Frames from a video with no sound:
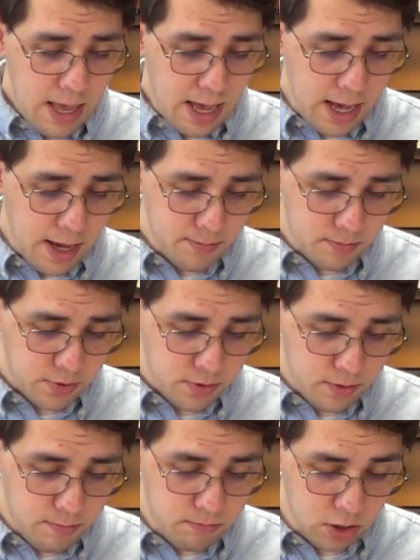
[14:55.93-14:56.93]

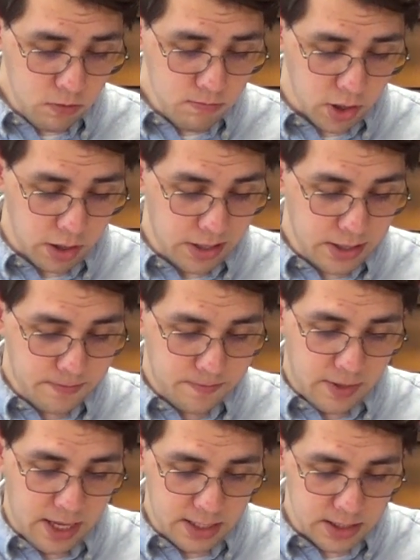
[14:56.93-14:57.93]
Bloomberg,
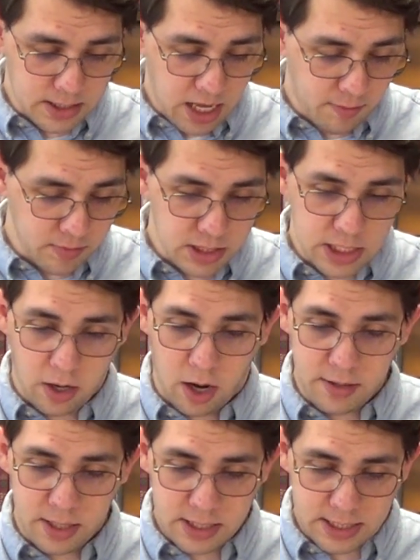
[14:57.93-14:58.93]
in his
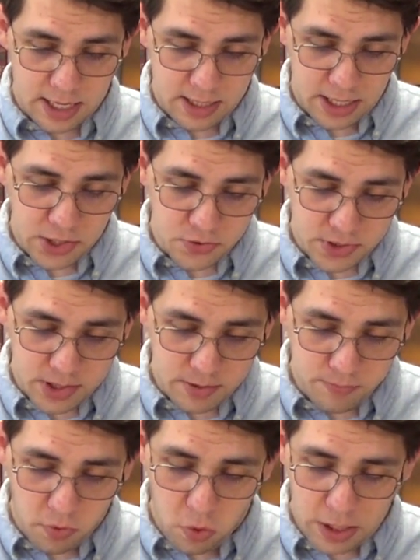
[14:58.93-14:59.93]
commentary on this, had an
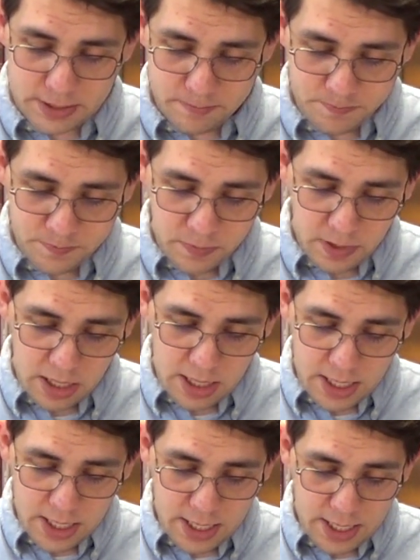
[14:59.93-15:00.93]
interesting point.
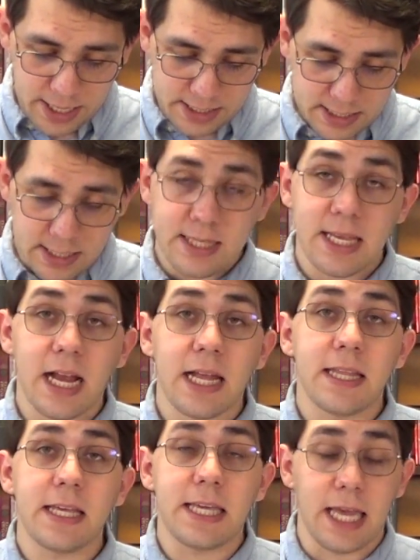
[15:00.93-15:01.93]
He said, "Second, the